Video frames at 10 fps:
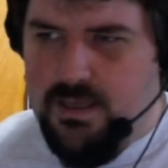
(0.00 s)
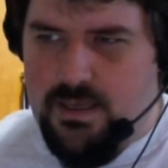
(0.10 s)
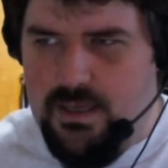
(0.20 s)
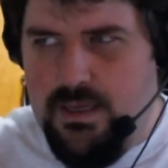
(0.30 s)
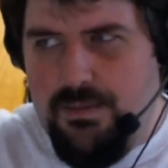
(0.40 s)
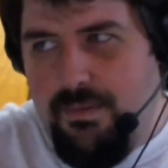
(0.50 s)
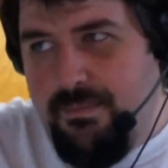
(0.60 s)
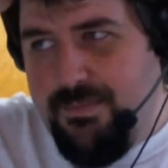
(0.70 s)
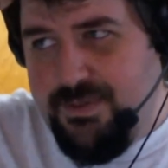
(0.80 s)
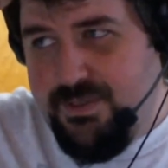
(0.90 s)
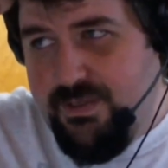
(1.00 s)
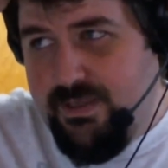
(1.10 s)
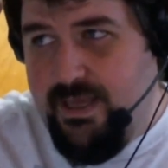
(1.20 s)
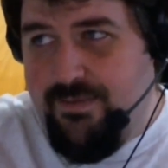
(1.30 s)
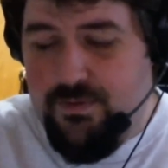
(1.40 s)
I'm just going
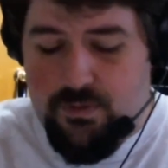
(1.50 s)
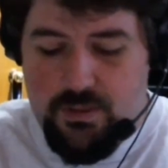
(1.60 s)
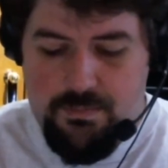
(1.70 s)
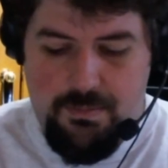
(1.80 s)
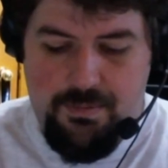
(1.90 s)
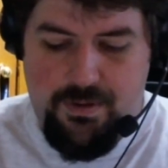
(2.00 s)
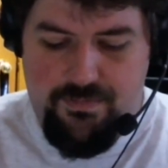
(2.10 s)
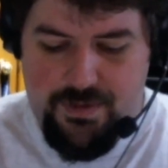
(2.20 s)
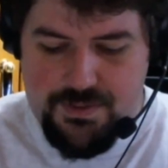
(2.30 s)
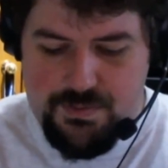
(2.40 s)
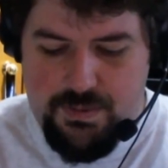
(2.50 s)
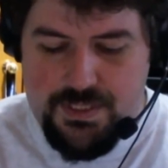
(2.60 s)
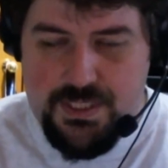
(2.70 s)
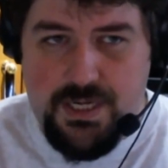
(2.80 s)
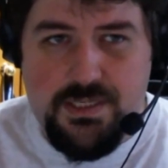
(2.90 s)
to have you look at my pretty face while I
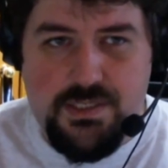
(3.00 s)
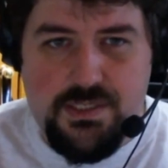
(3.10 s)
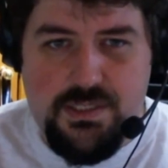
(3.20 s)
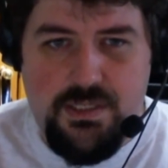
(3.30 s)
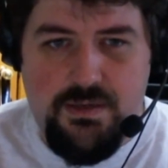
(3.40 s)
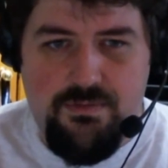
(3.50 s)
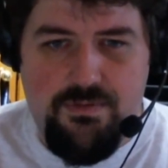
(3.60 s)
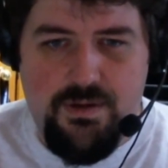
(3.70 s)
check to see if,